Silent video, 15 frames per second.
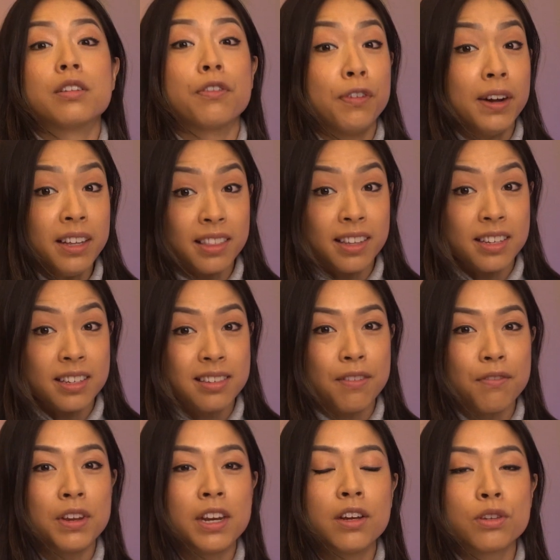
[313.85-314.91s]
To fight this,
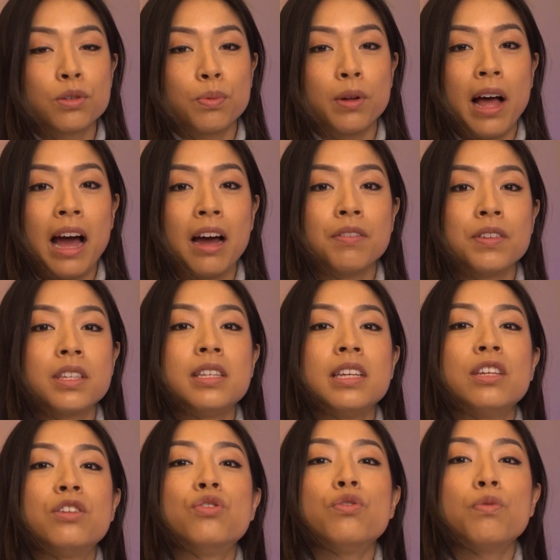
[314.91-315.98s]
videos will have
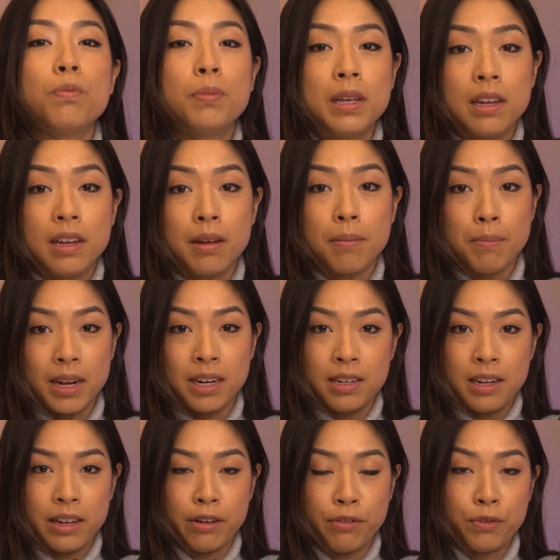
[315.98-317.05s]
C two P
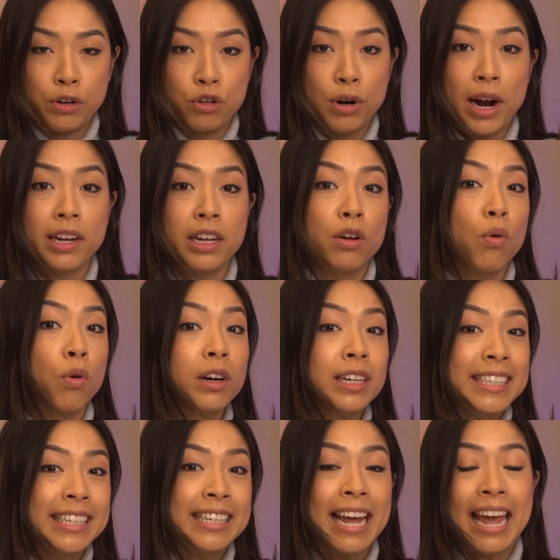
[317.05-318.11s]
metadata for tracking
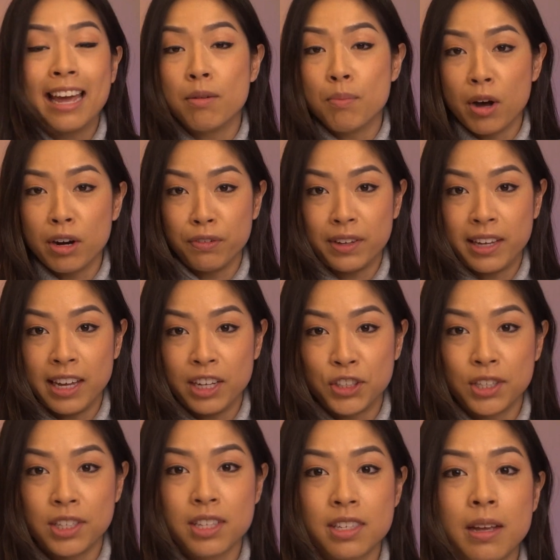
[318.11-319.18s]
origin and
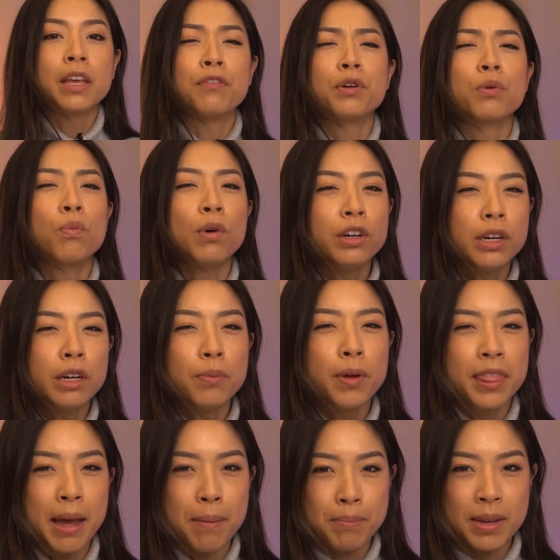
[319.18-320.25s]
modifications. If you're wondering
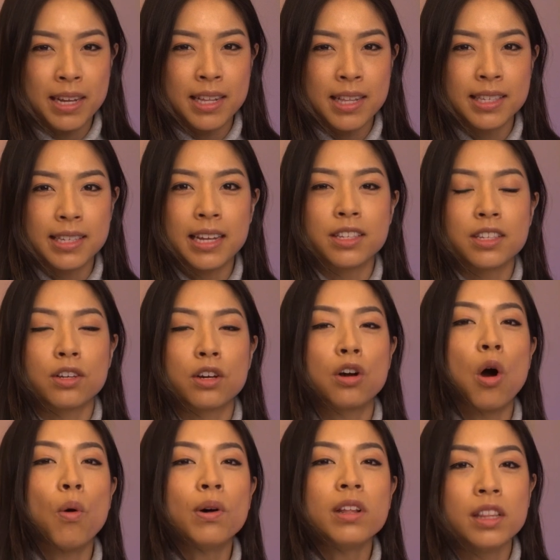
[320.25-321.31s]
what that means, it's the
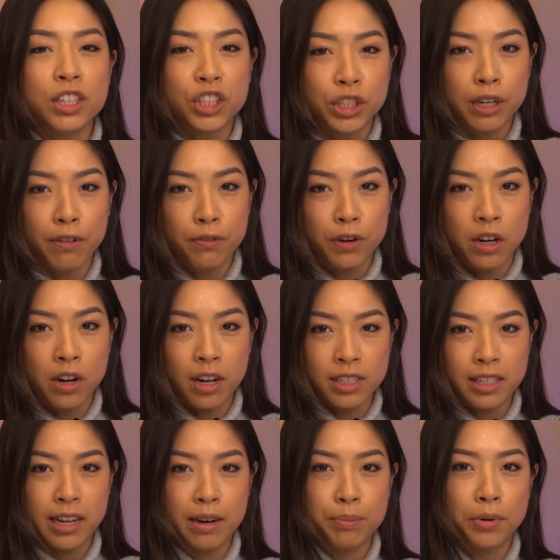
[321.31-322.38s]
Coalition for
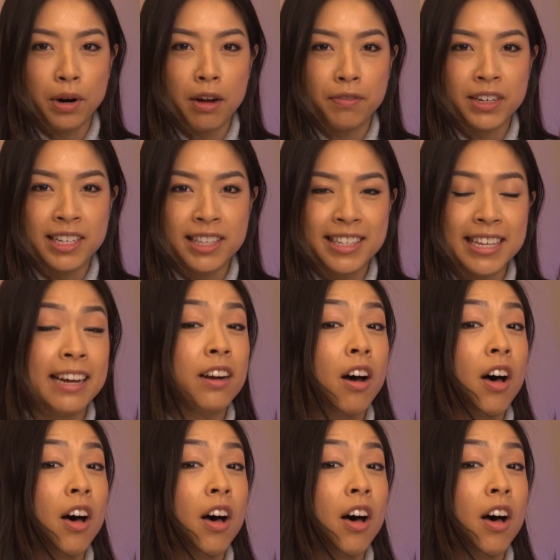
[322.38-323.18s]
Content Provenance and